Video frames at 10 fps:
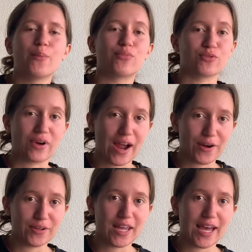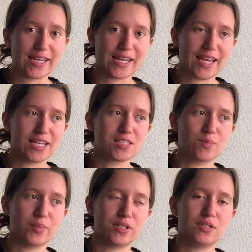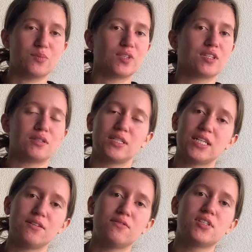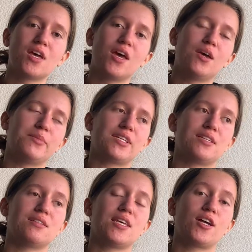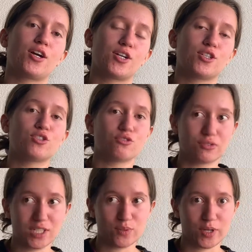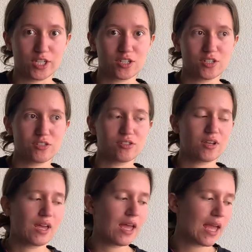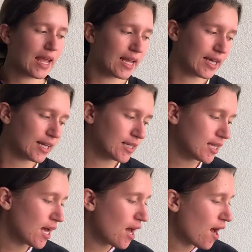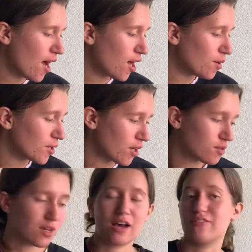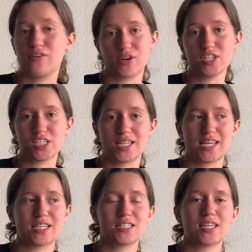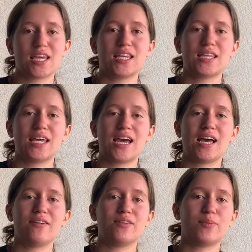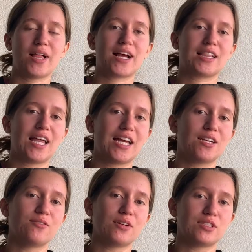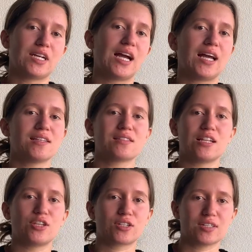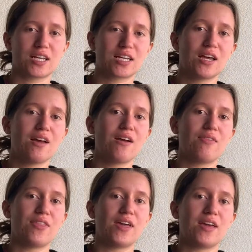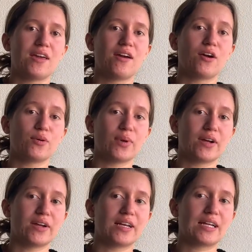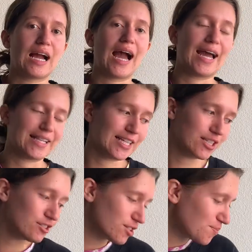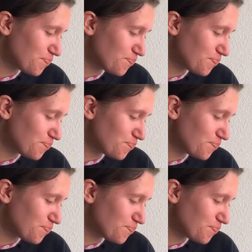brown at night to blend in with the leaves because they are tree dwellers. And they also have orange legs, and they have a black line around their eyes that looks like they are wearing eyeliner.